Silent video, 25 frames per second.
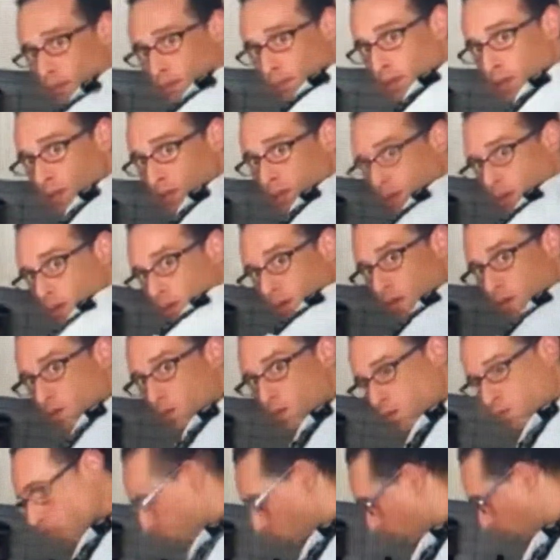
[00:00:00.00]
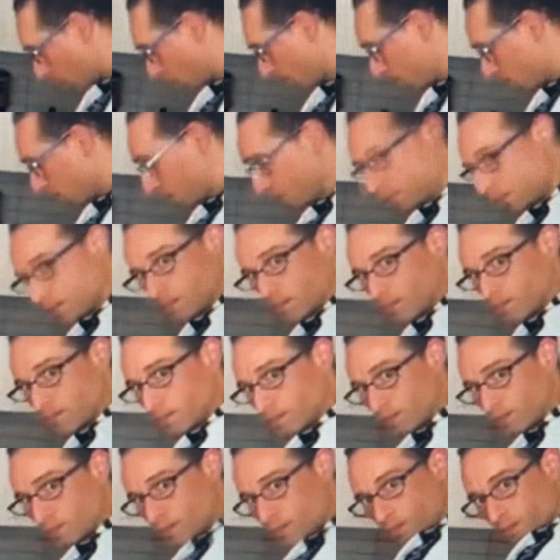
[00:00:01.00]
Mr.
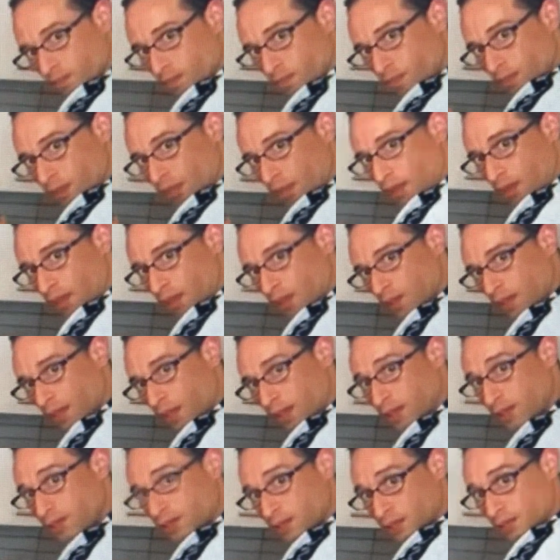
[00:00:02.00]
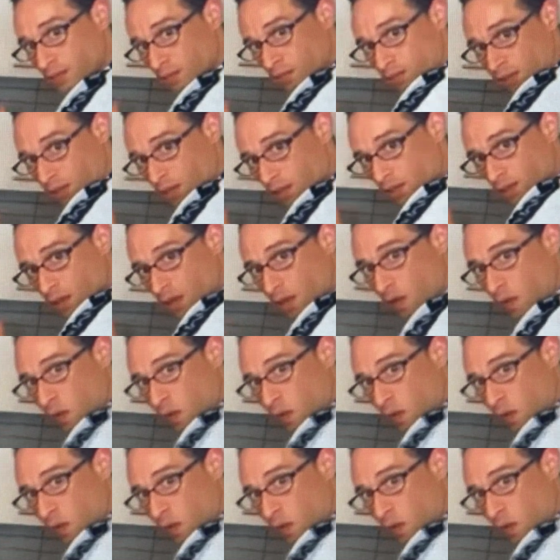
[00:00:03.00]
Love Boy or something.